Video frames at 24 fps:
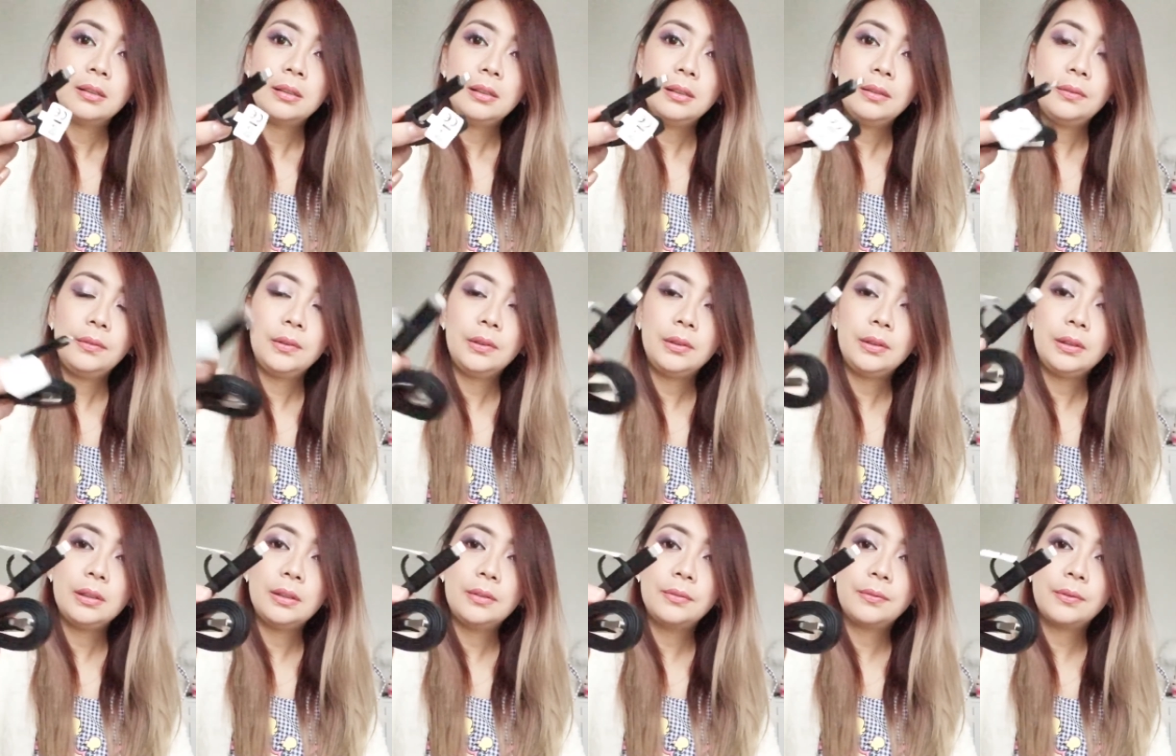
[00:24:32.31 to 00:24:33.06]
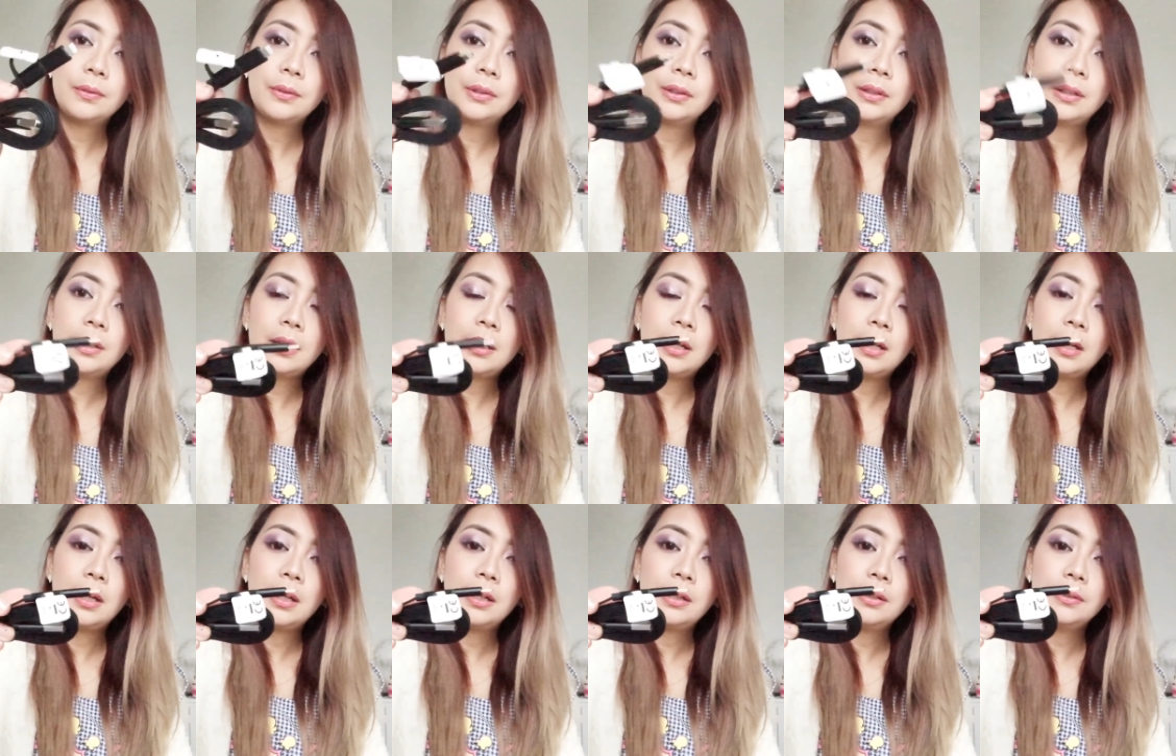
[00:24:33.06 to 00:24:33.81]
if you need it for the
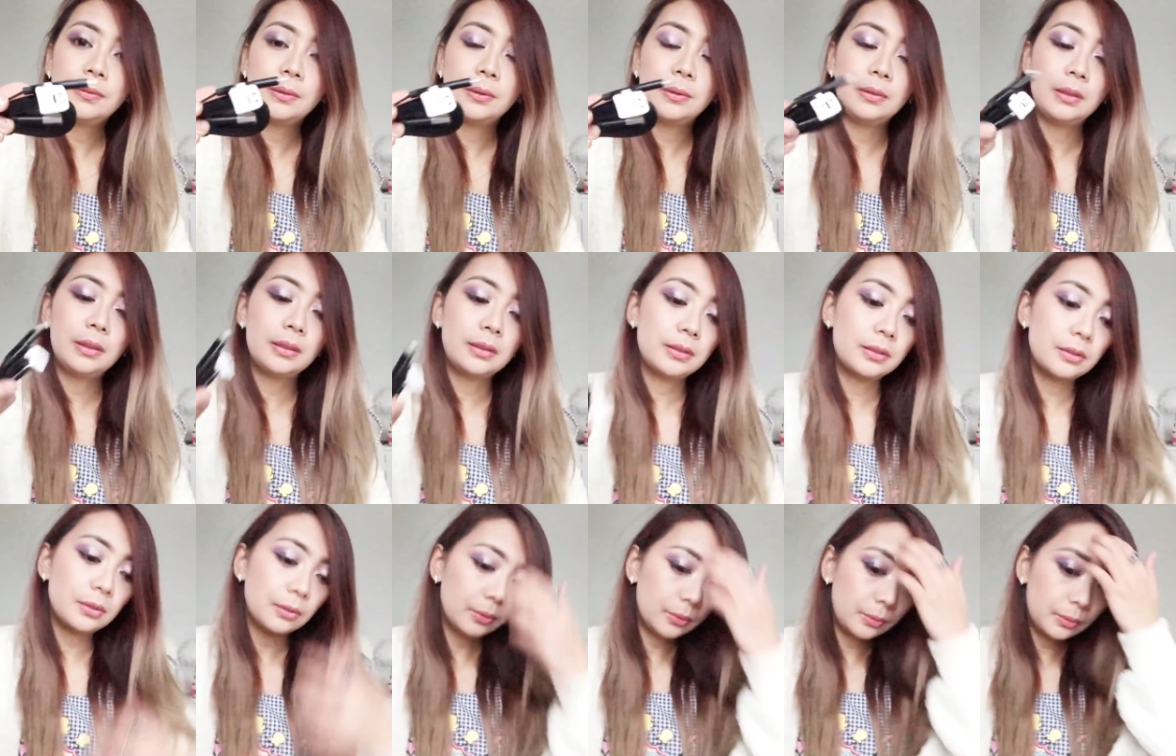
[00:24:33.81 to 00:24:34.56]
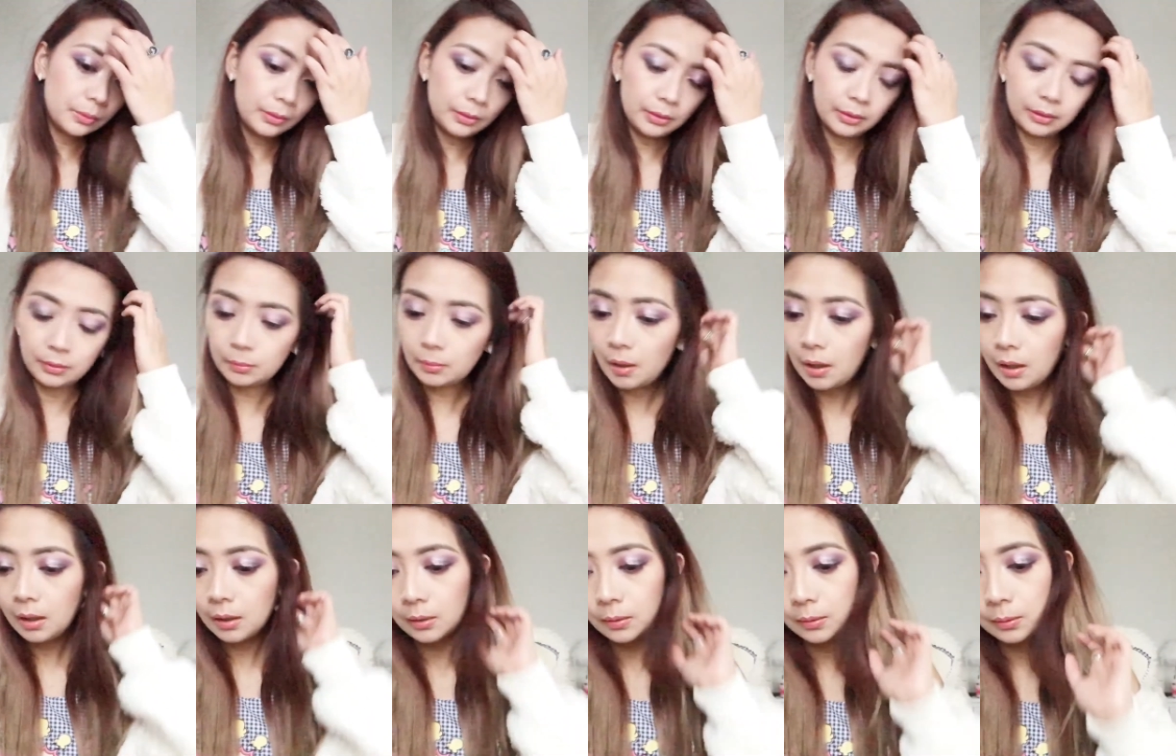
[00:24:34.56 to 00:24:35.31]
iPhone. it's so good.
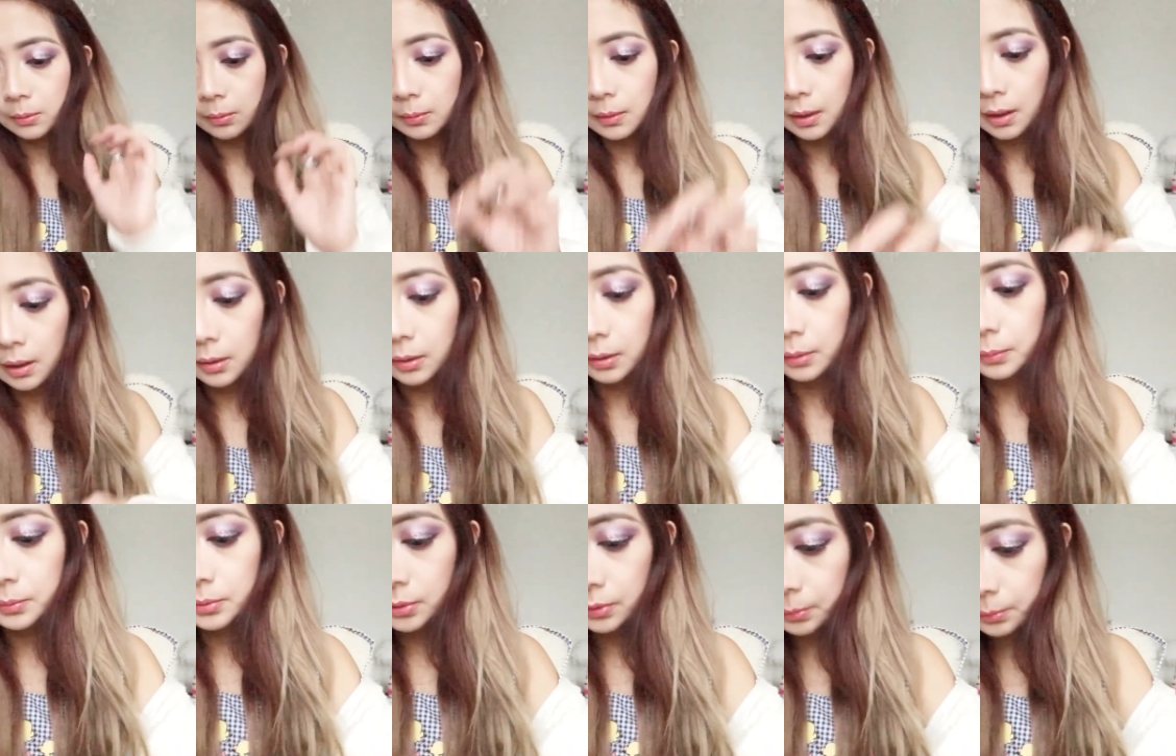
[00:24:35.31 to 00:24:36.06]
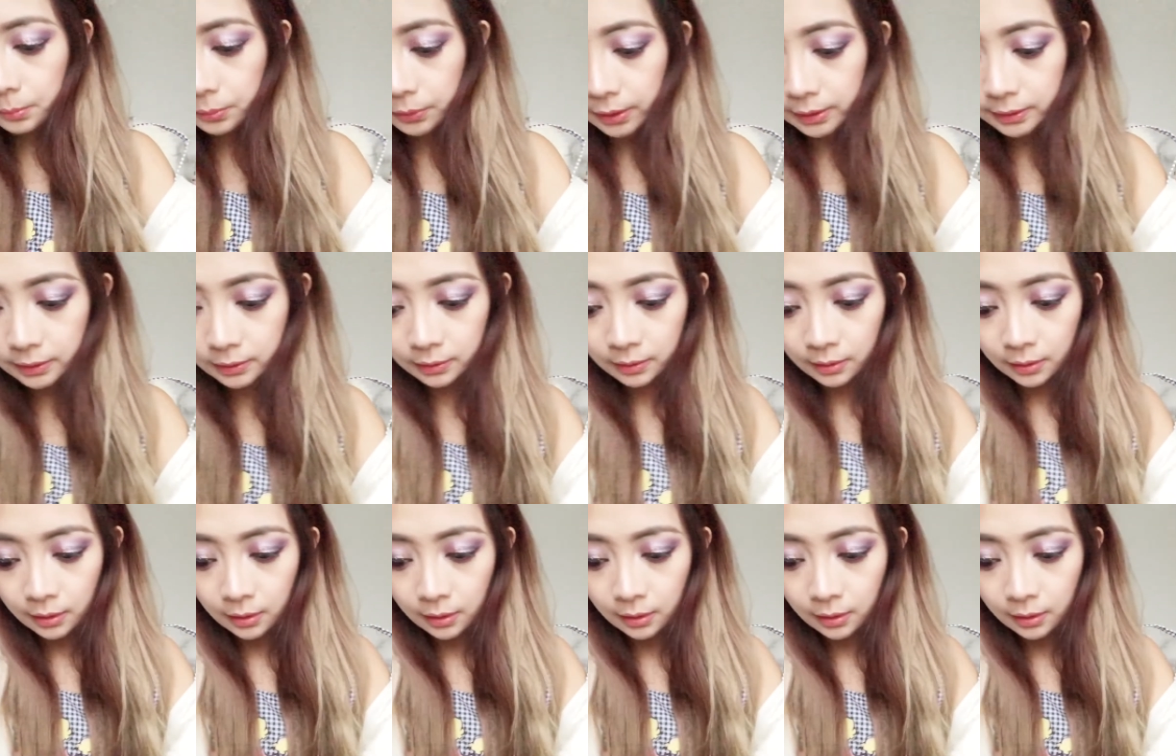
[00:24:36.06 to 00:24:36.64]
Wow, wow, I'm so impressed.